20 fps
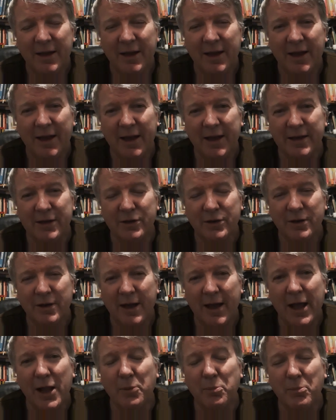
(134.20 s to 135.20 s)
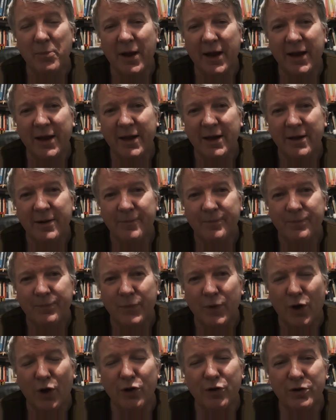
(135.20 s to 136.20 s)
It helped my
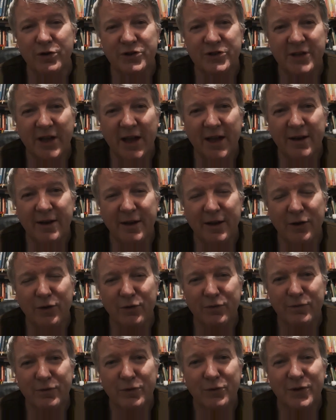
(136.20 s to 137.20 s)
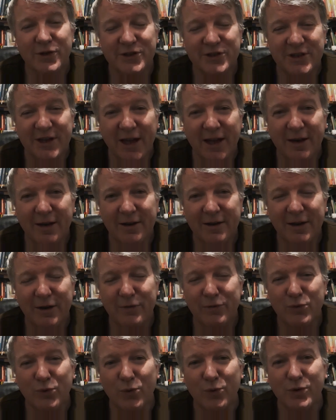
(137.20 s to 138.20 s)
understanding of Christianity,
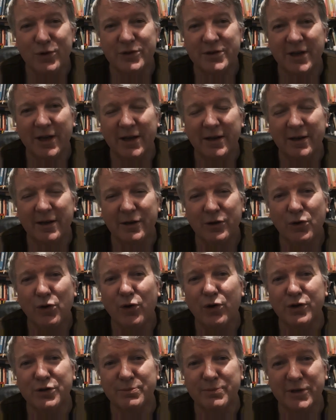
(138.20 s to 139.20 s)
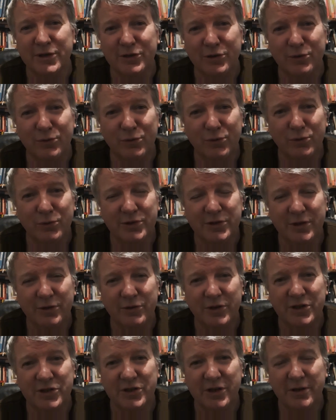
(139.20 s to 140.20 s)
of course, and it caused me to grow as a
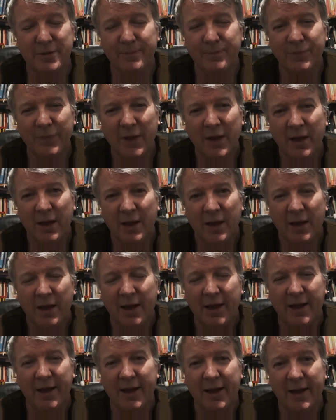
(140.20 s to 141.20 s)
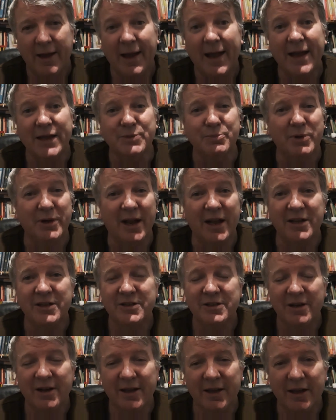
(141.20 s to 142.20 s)
Christian.
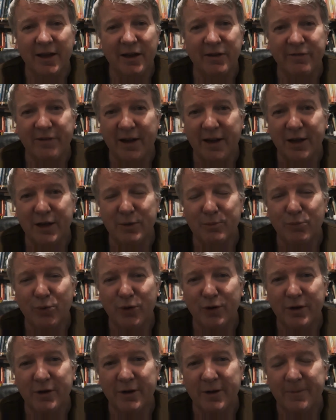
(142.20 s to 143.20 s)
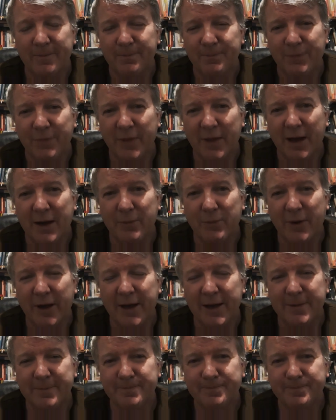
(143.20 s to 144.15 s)
Exponentially, if I can put it that way.